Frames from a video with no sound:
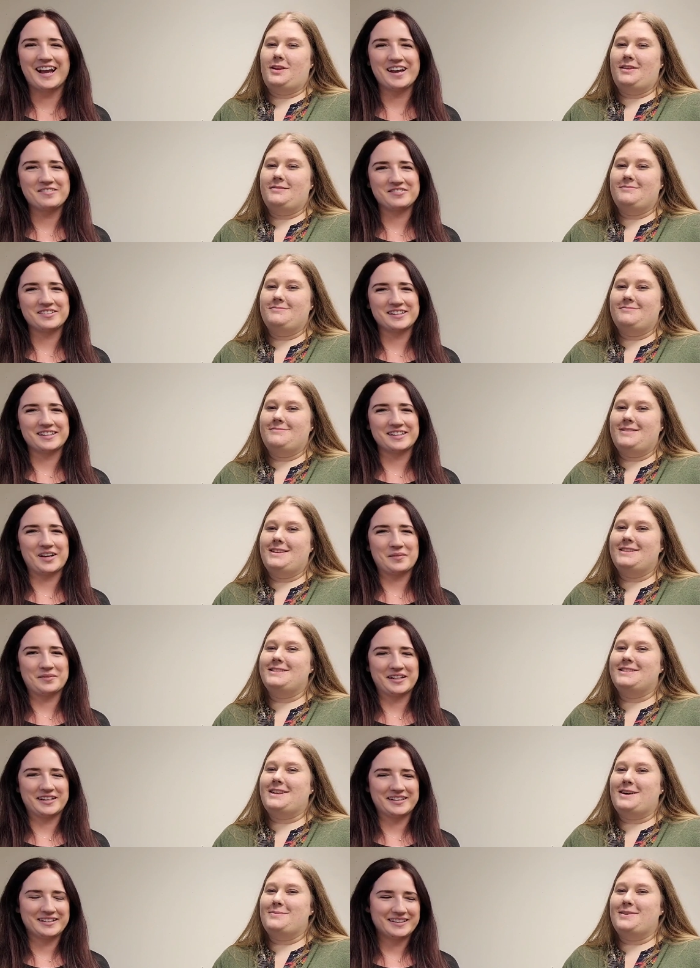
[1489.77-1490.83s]
Speaker 1: yeah, I feel it
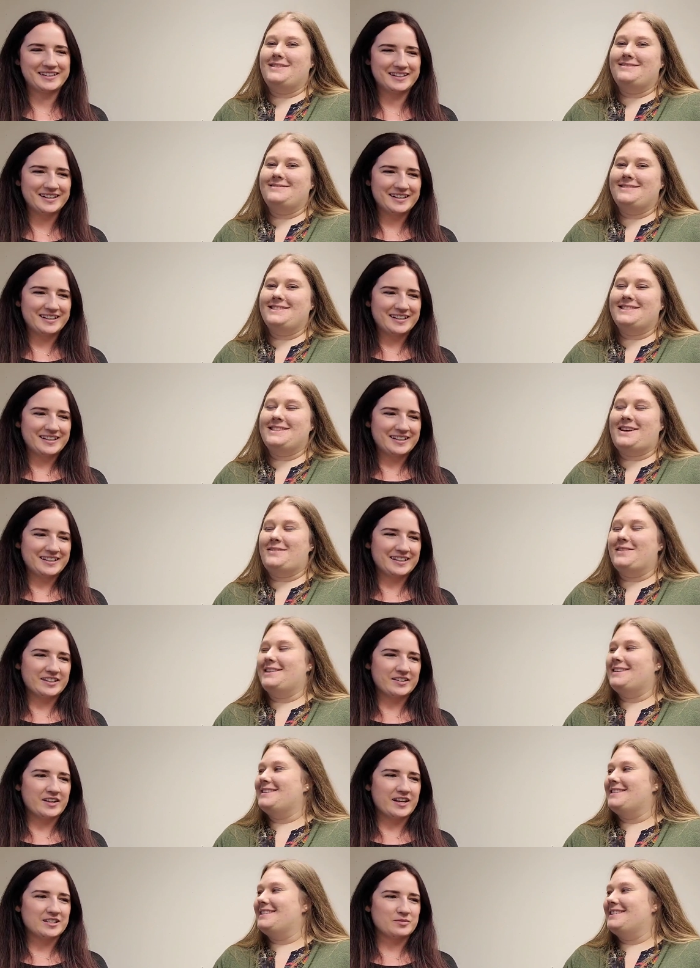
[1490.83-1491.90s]
coming. It's coming. It's coming. I think
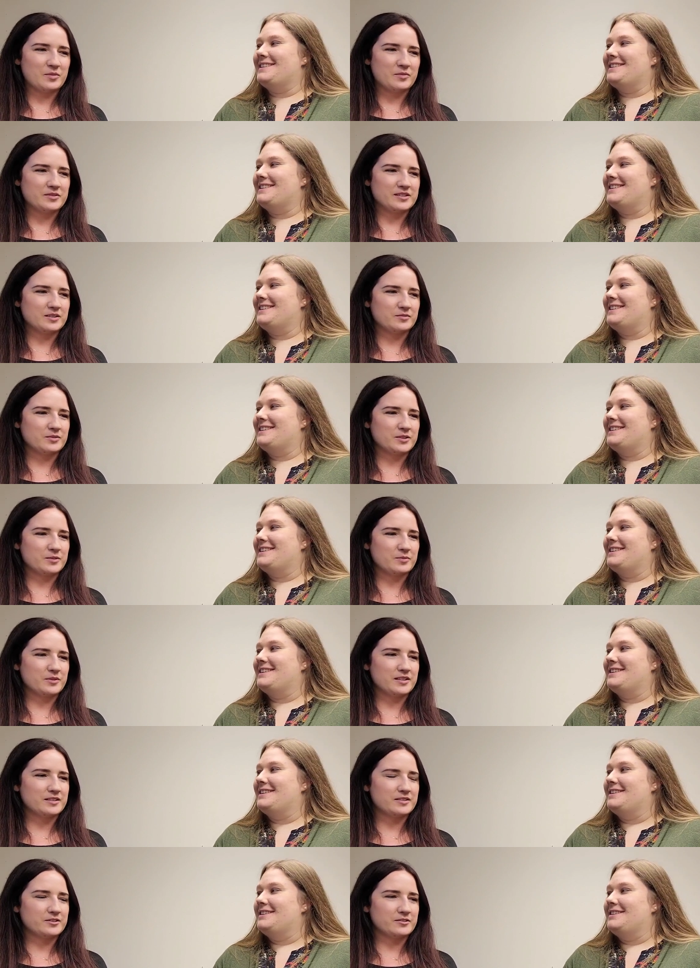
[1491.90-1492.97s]
the last one we did was we
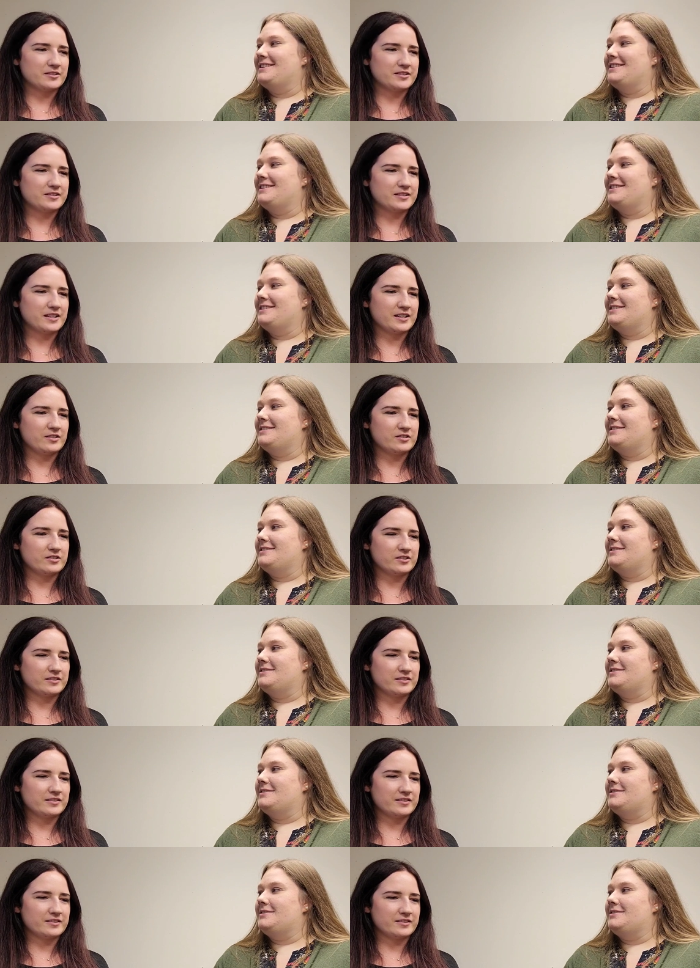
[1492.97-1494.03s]
distressed
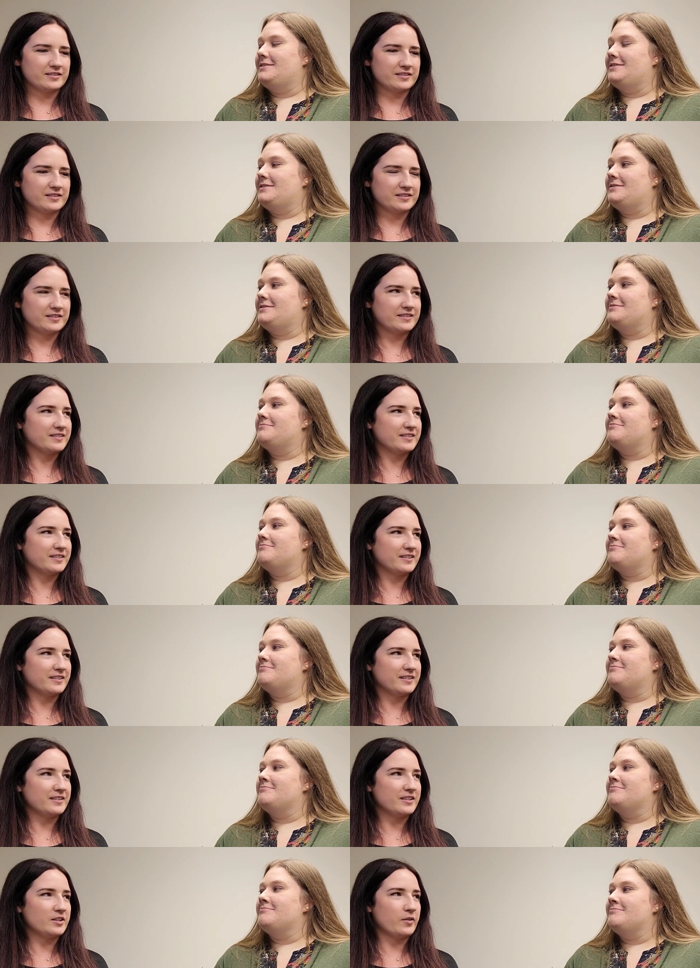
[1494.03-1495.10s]
t-shirts or
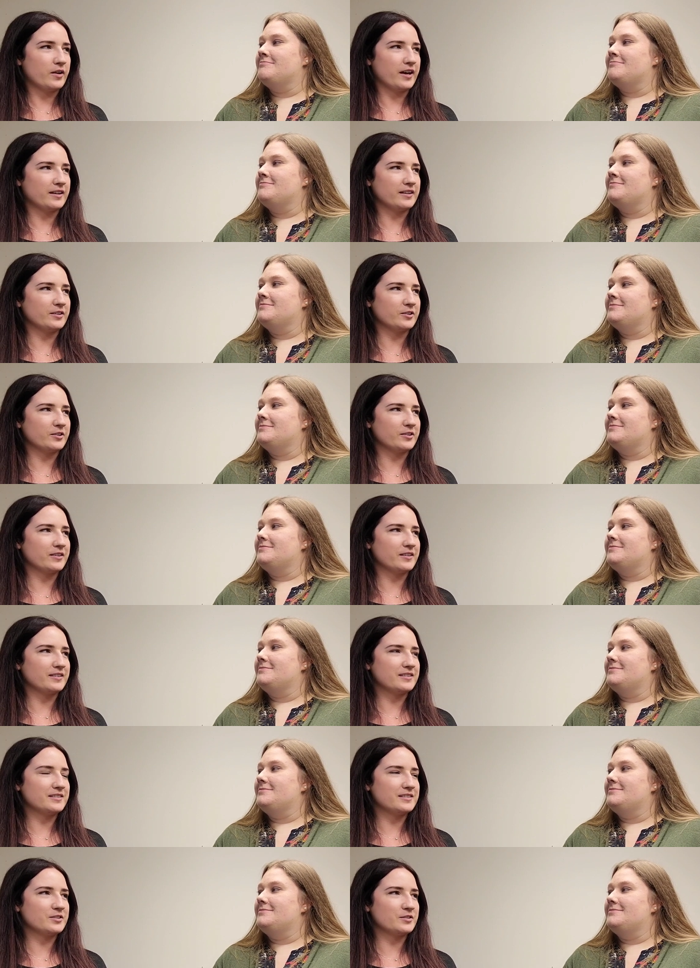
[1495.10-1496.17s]
Speaker 2: you had your
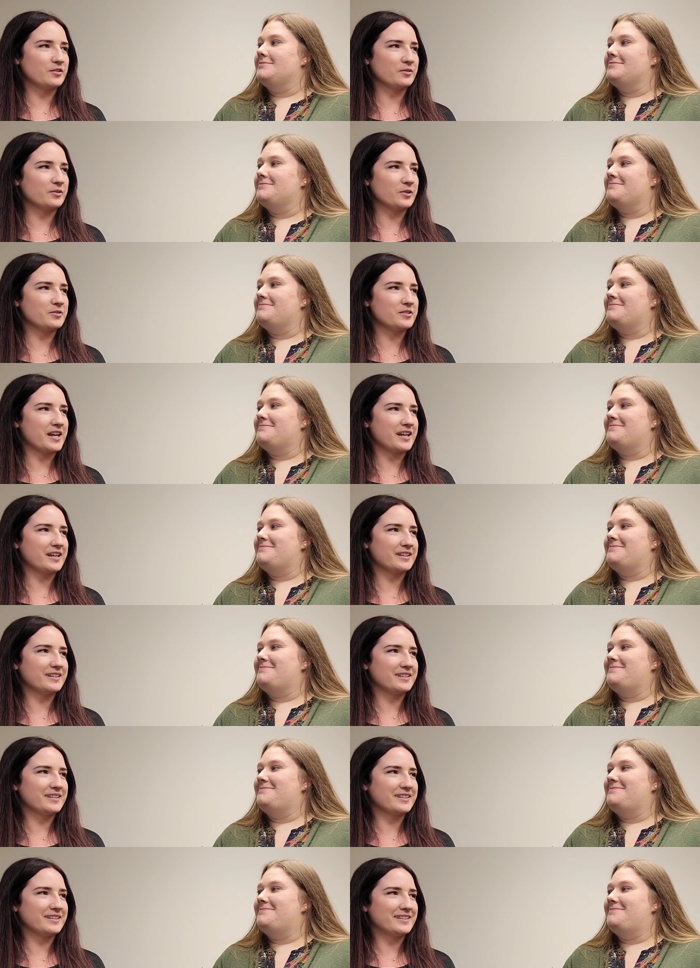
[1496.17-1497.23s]
solo day.
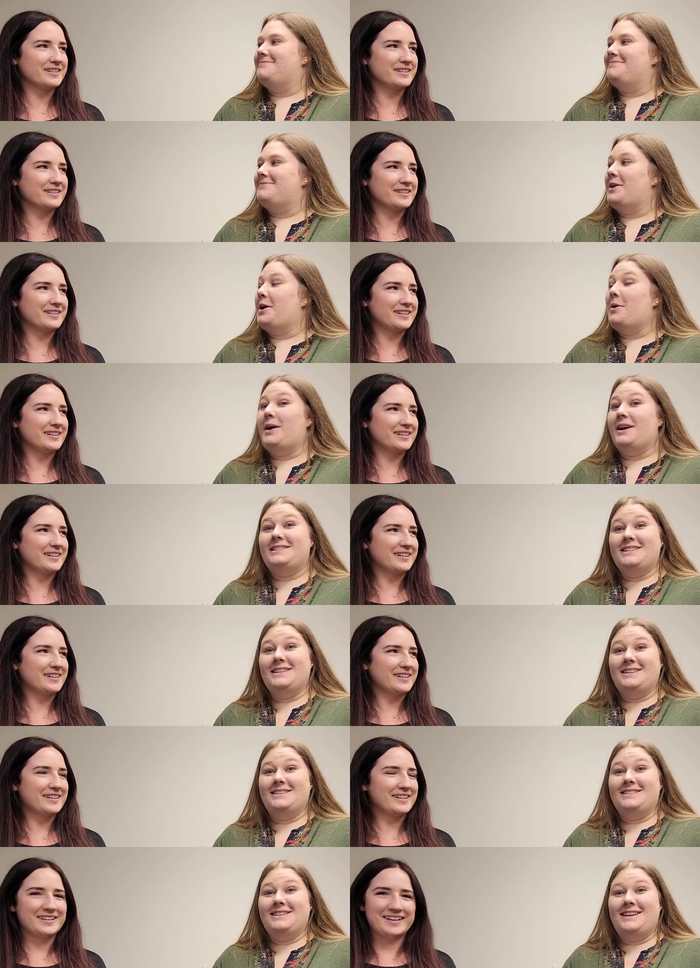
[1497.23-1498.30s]
Oh, I
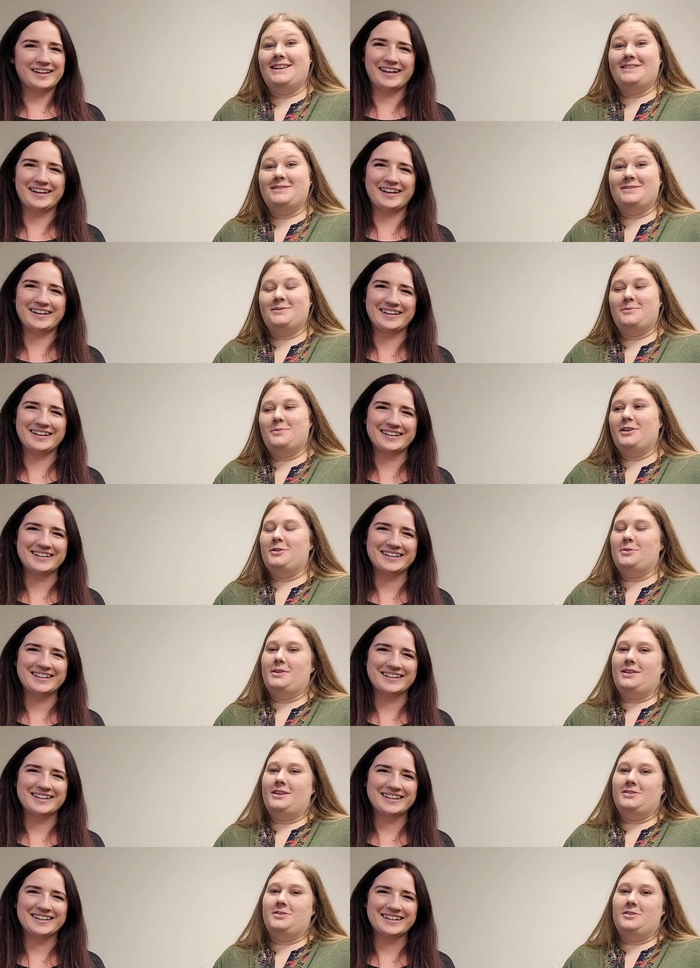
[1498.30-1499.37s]
did. I had solo. We're not
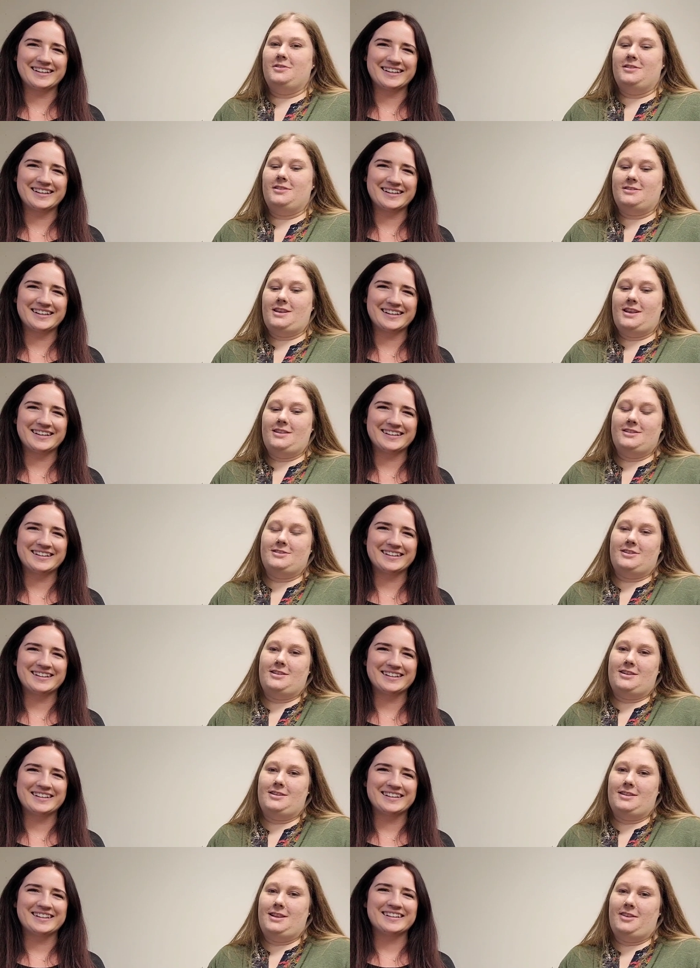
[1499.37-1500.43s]
doing that soon because Cayley's not
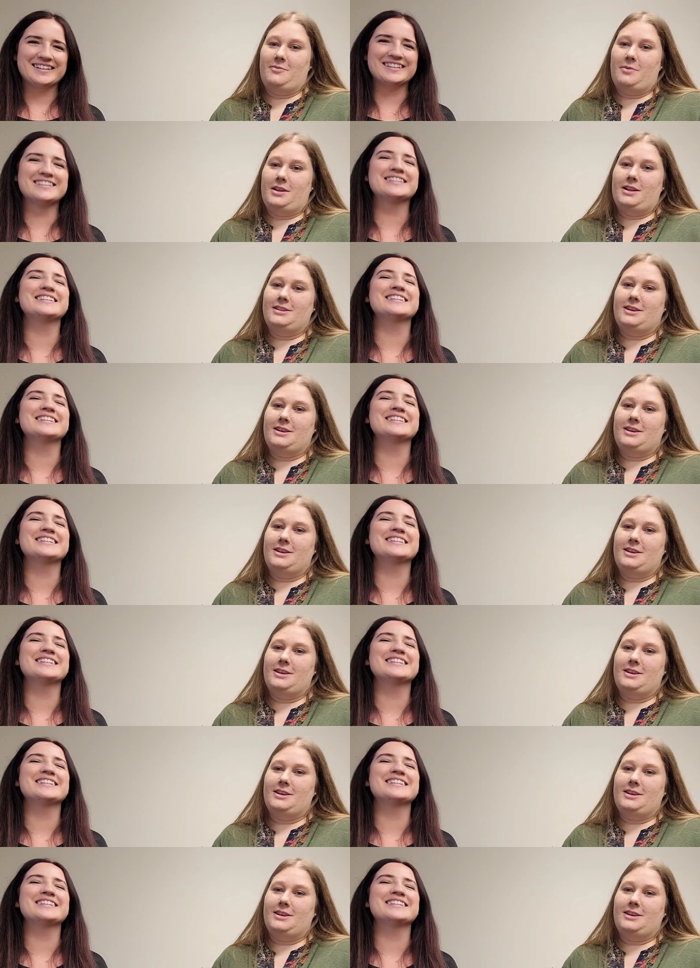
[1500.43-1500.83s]
allowed to leave me